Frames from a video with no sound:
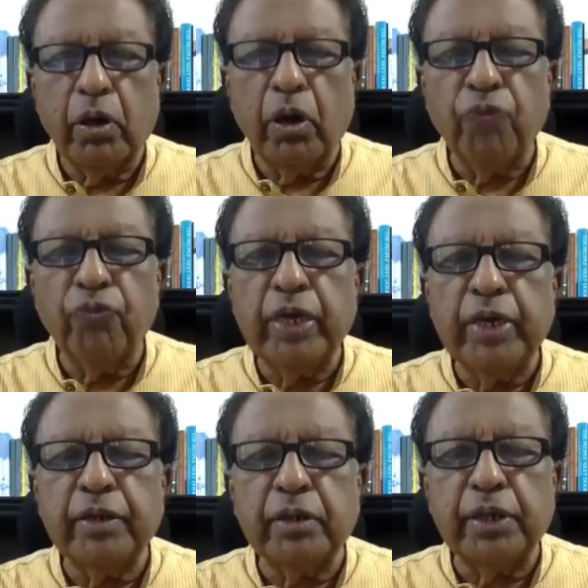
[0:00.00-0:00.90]
of
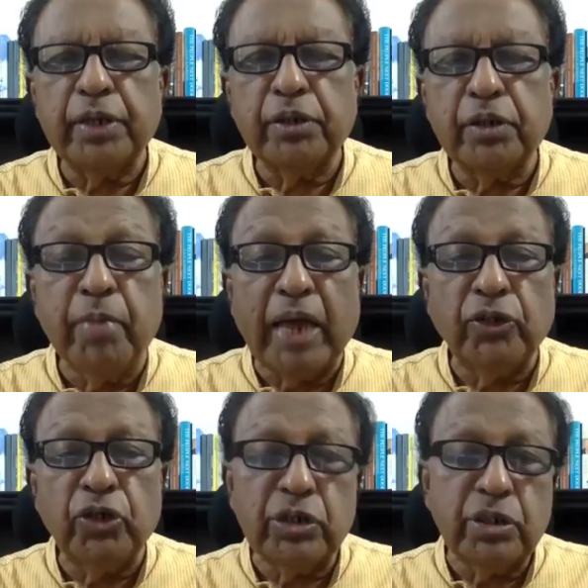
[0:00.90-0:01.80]
various things
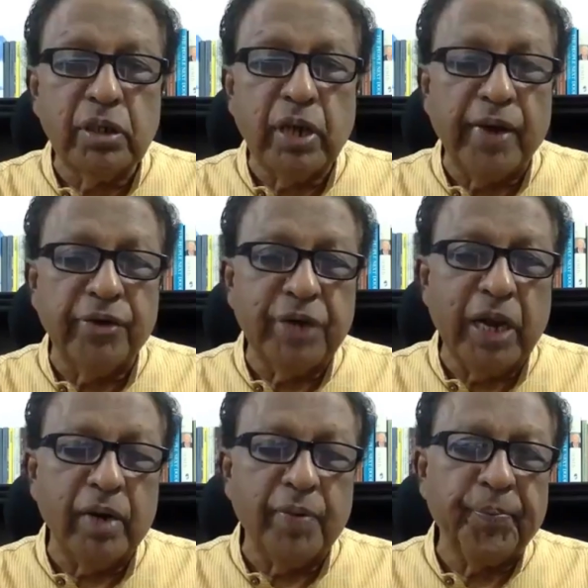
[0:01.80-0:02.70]
imagined and real.